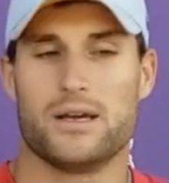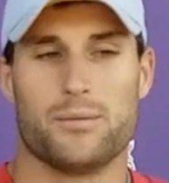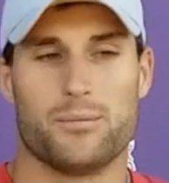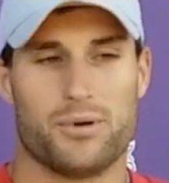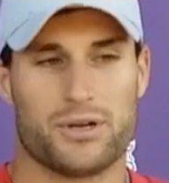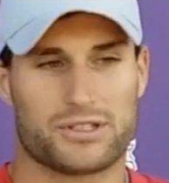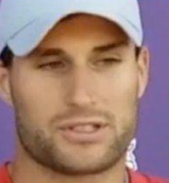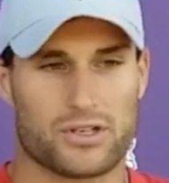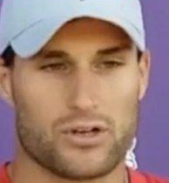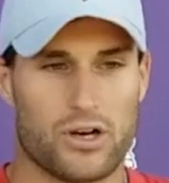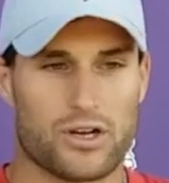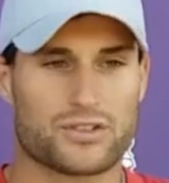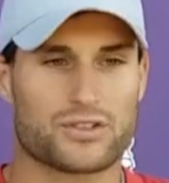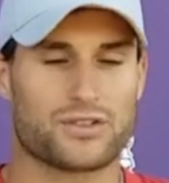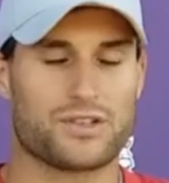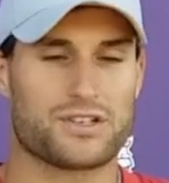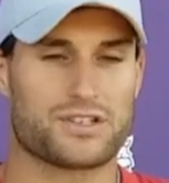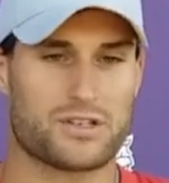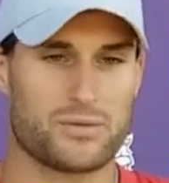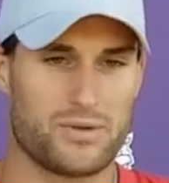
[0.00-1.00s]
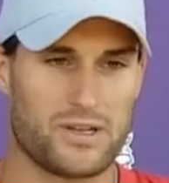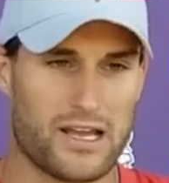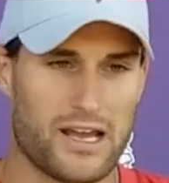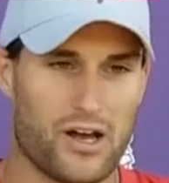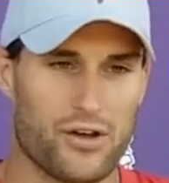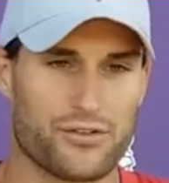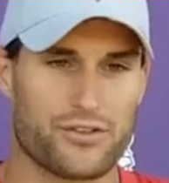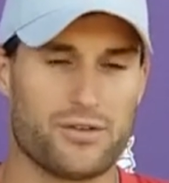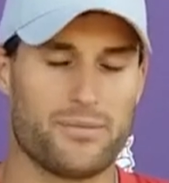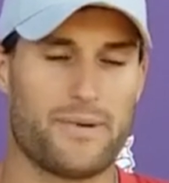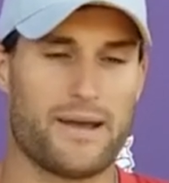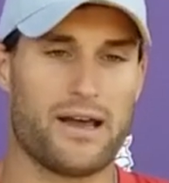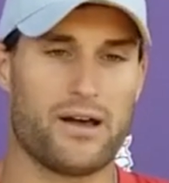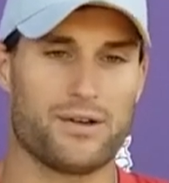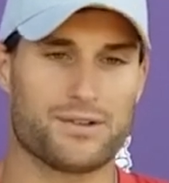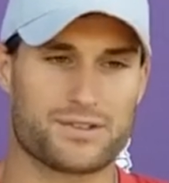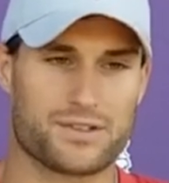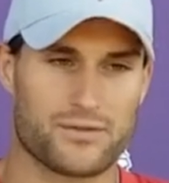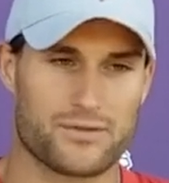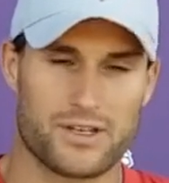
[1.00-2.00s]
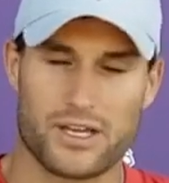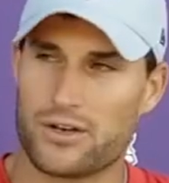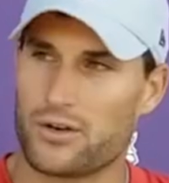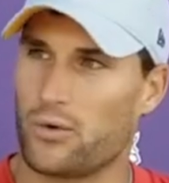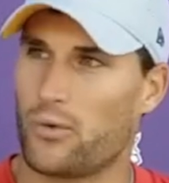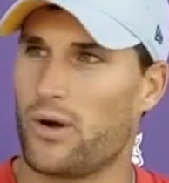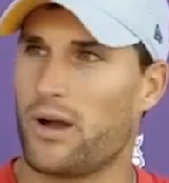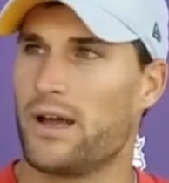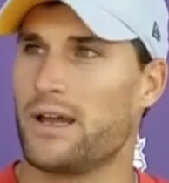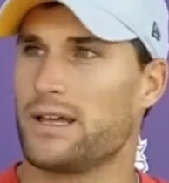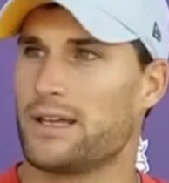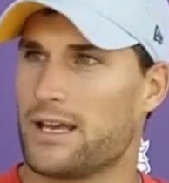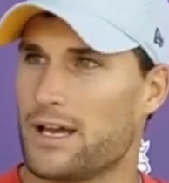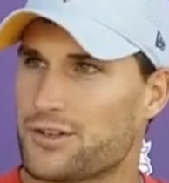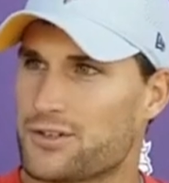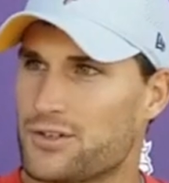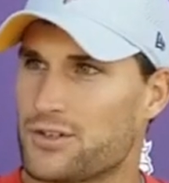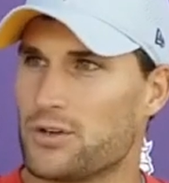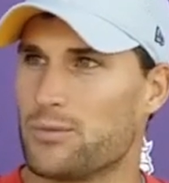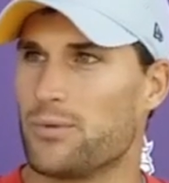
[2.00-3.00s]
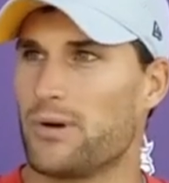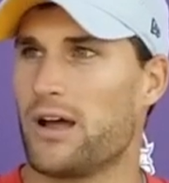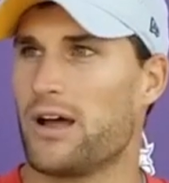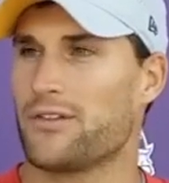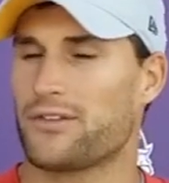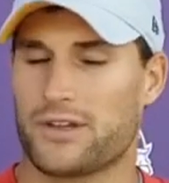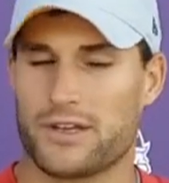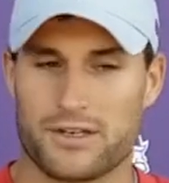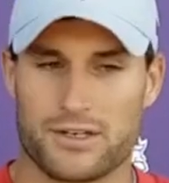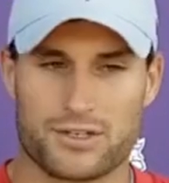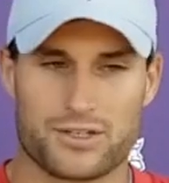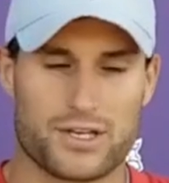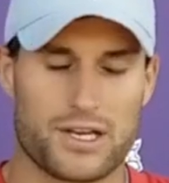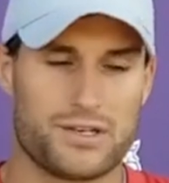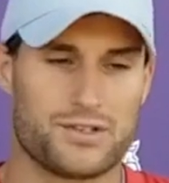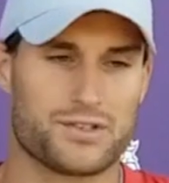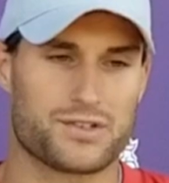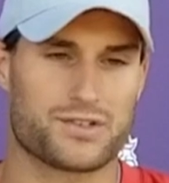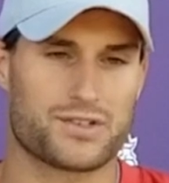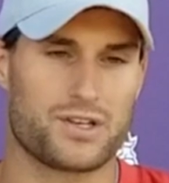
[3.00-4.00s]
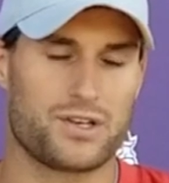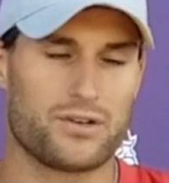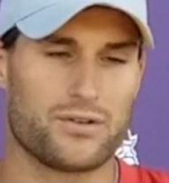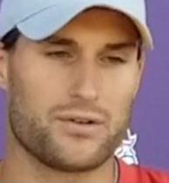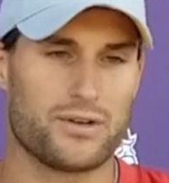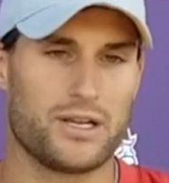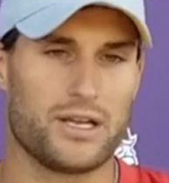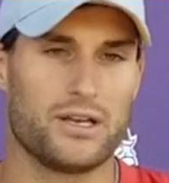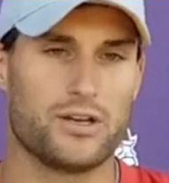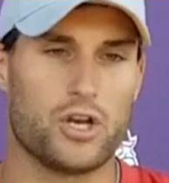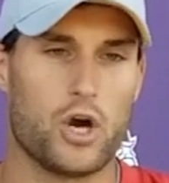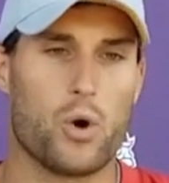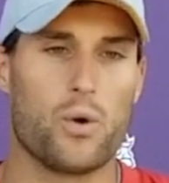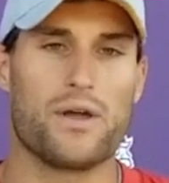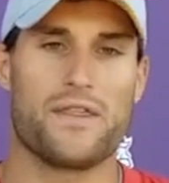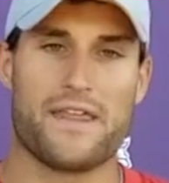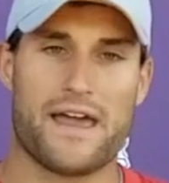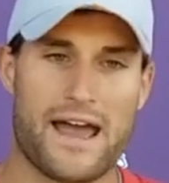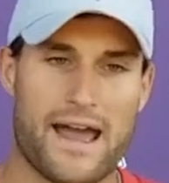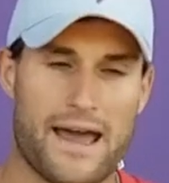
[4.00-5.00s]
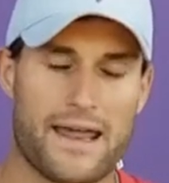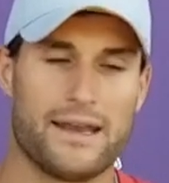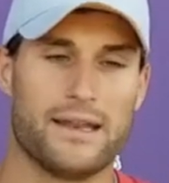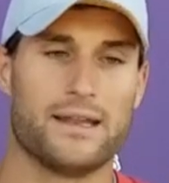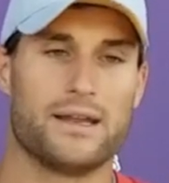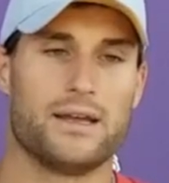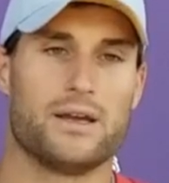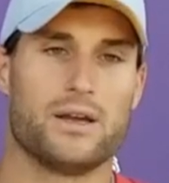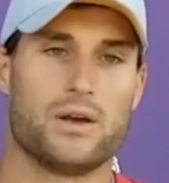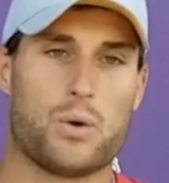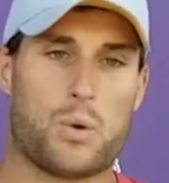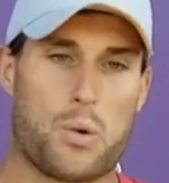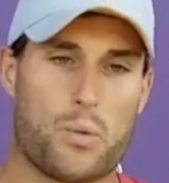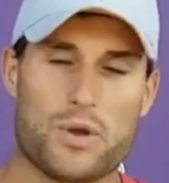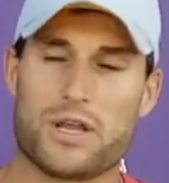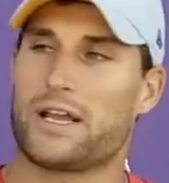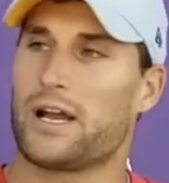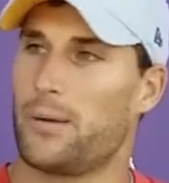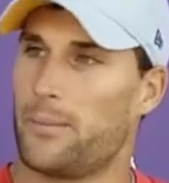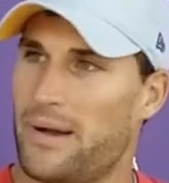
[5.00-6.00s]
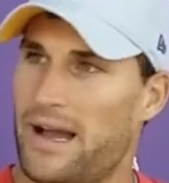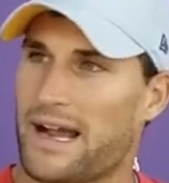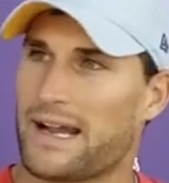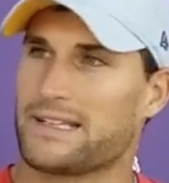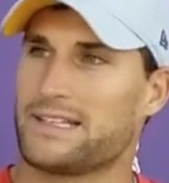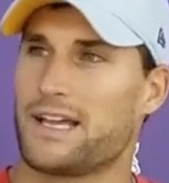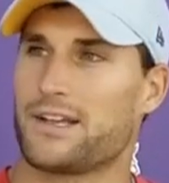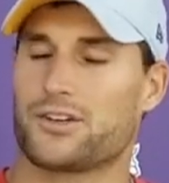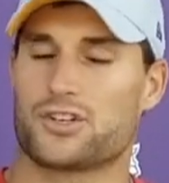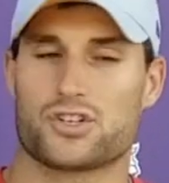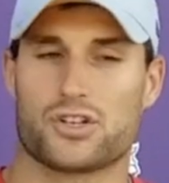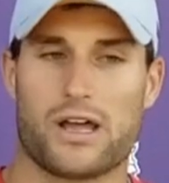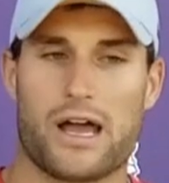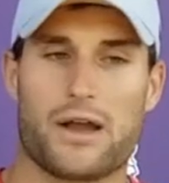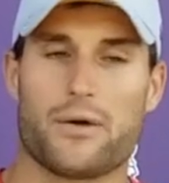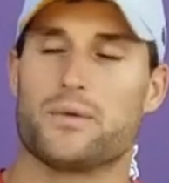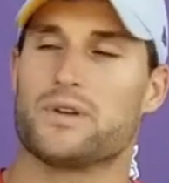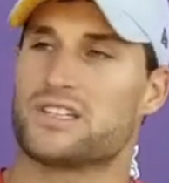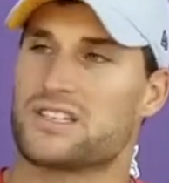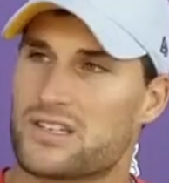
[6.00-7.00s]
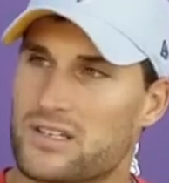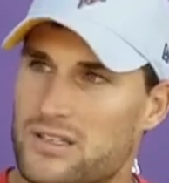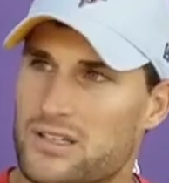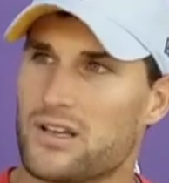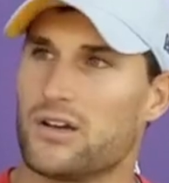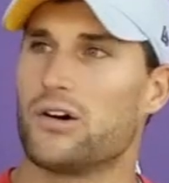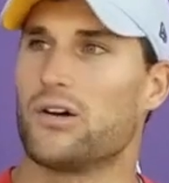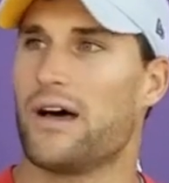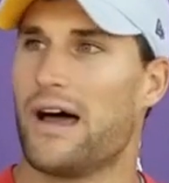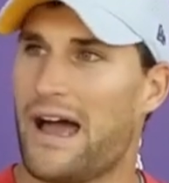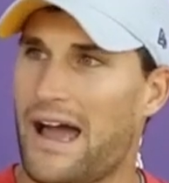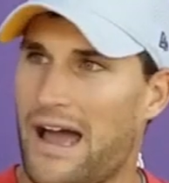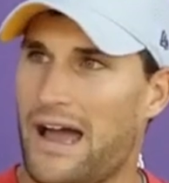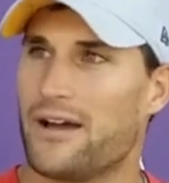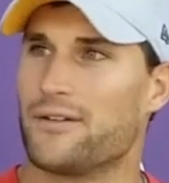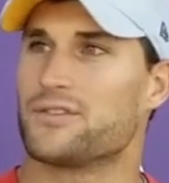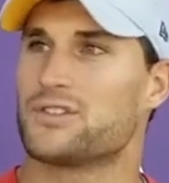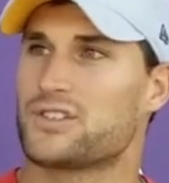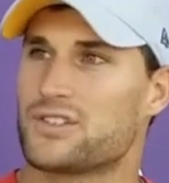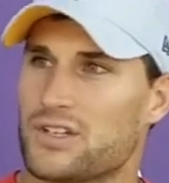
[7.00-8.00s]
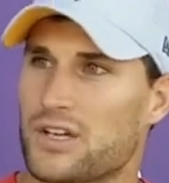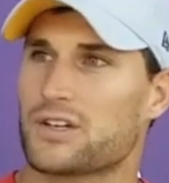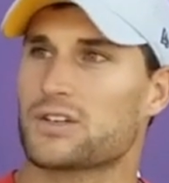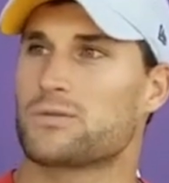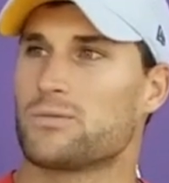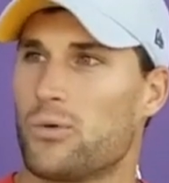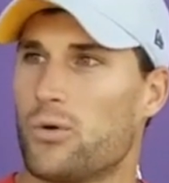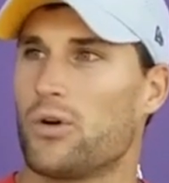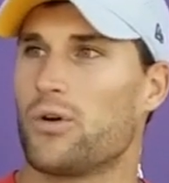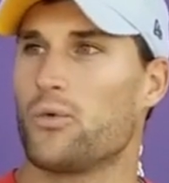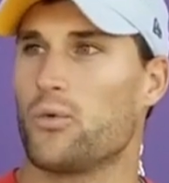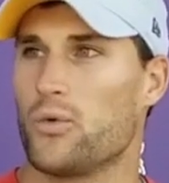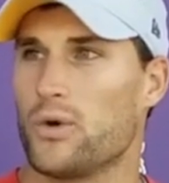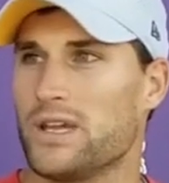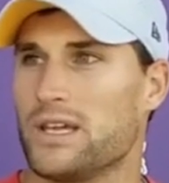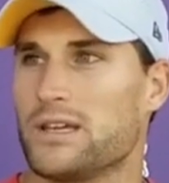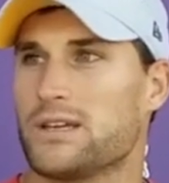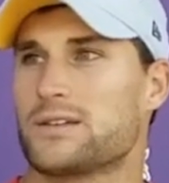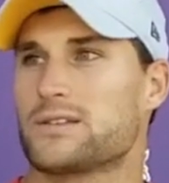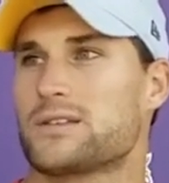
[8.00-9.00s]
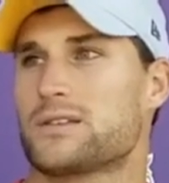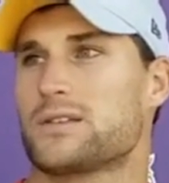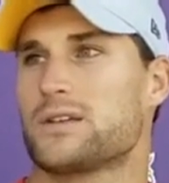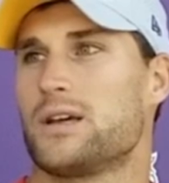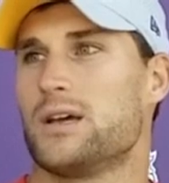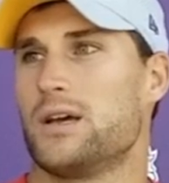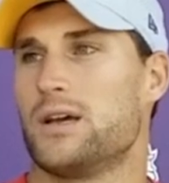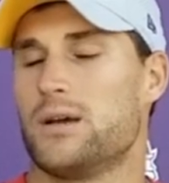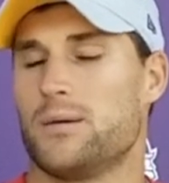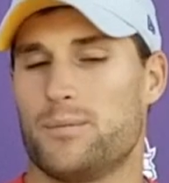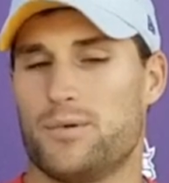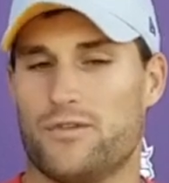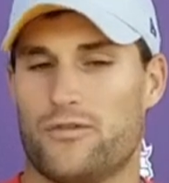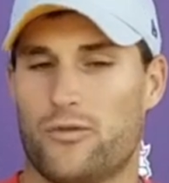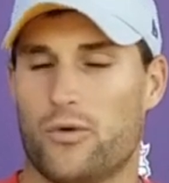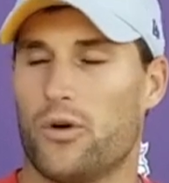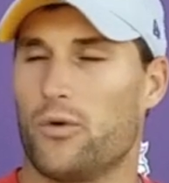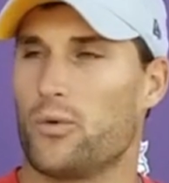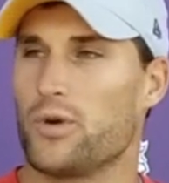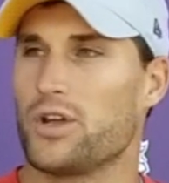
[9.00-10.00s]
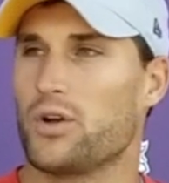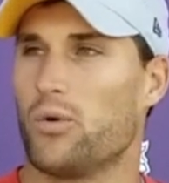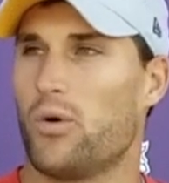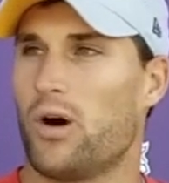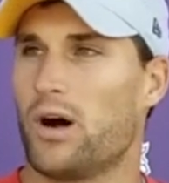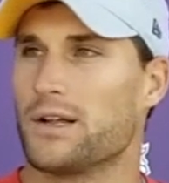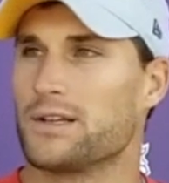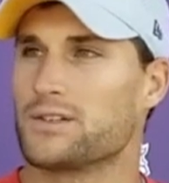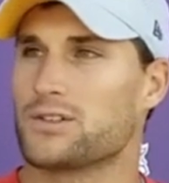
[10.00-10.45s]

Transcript: But there also needs to be a healthy balance of getting away, catching your breath, getting a change of scenery, knowing that when we come back at the end of July, we still have 6 more weeks before week 1.